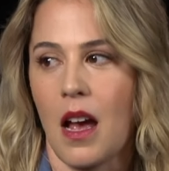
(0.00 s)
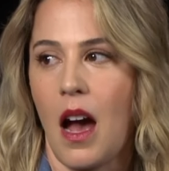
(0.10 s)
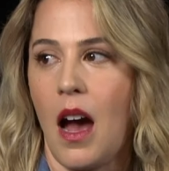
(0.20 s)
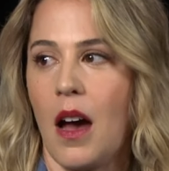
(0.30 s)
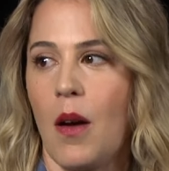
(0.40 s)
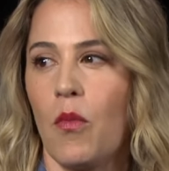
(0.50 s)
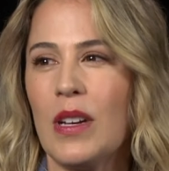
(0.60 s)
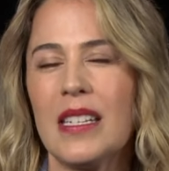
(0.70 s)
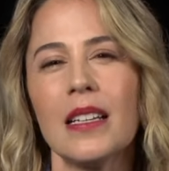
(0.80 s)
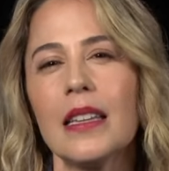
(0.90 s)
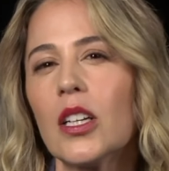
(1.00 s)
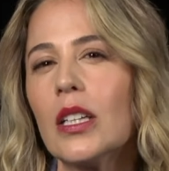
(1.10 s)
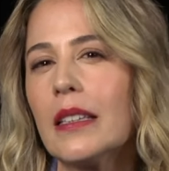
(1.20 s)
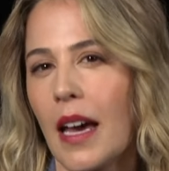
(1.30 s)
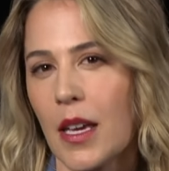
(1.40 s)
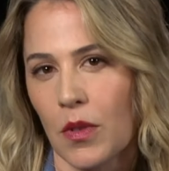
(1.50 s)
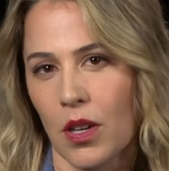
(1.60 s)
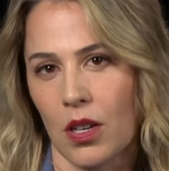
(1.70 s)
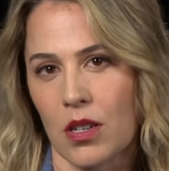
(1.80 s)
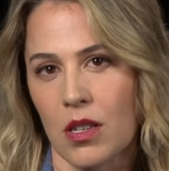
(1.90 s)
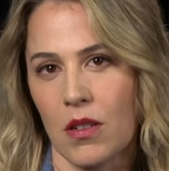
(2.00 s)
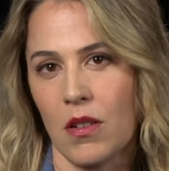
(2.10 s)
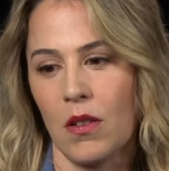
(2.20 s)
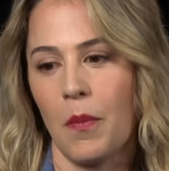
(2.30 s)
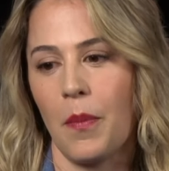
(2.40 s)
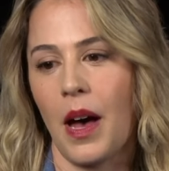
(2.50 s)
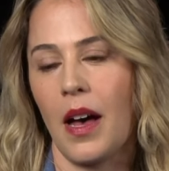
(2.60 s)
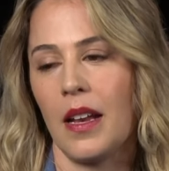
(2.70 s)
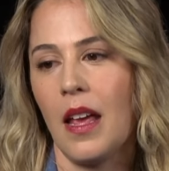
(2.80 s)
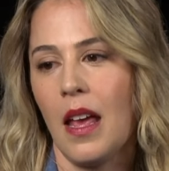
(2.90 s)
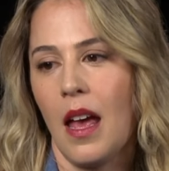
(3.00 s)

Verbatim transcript: Um, we did a little light rehearsal, but